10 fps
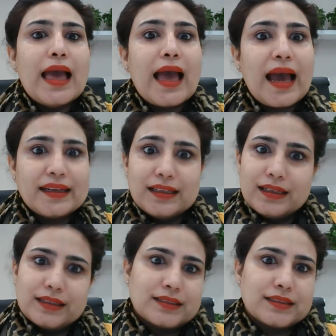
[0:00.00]

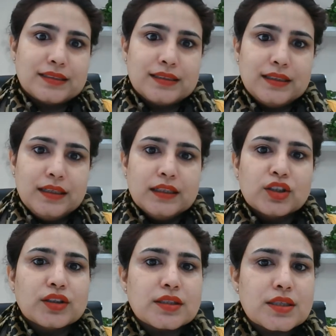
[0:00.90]
Analyze. Now
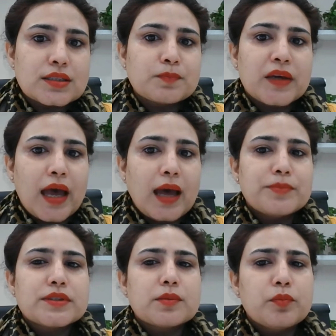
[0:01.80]
this is perhaps
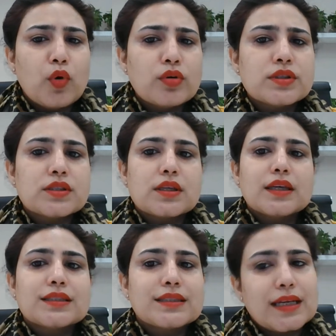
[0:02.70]
the most
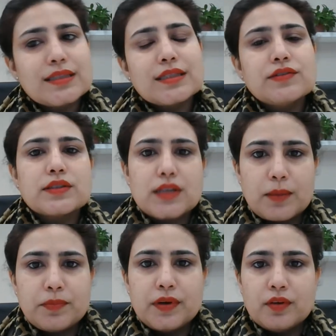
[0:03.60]
extensive step
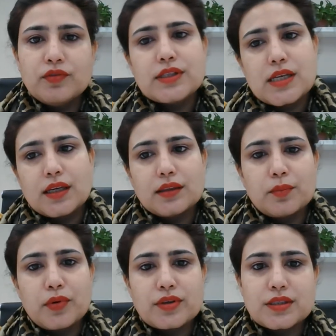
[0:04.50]
we take in the
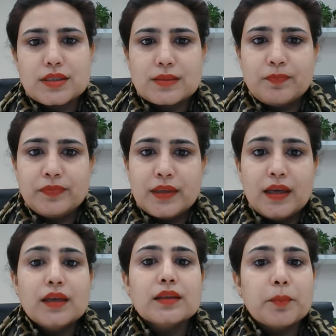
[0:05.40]
process.
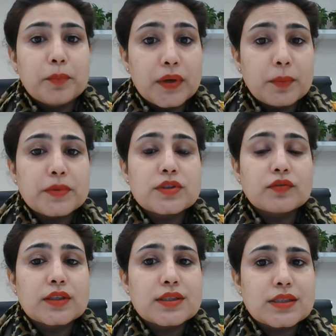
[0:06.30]
The purpose of
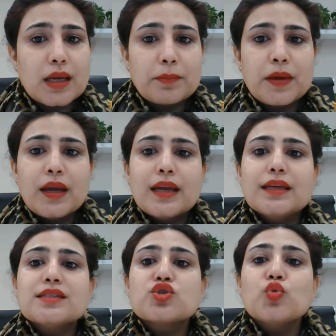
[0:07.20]
this step
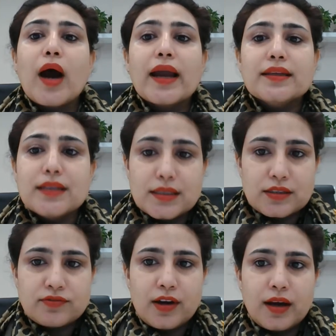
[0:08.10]
is to
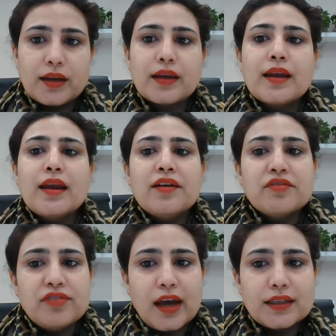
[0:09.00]
identify,
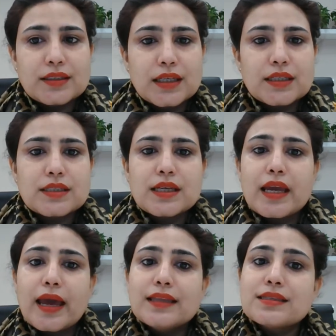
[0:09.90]
validate,
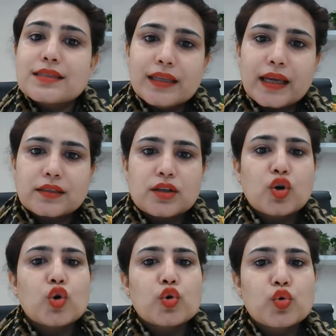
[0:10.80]
and select
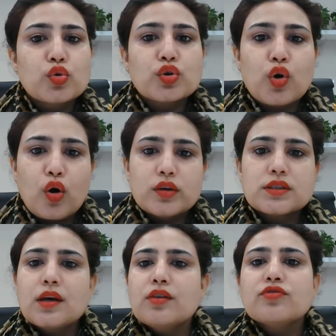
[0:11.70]
root cause
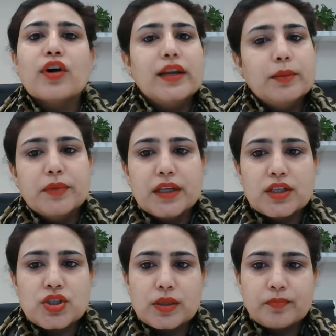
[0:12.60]
for
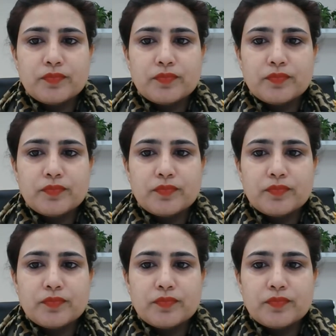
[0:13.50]
elimination.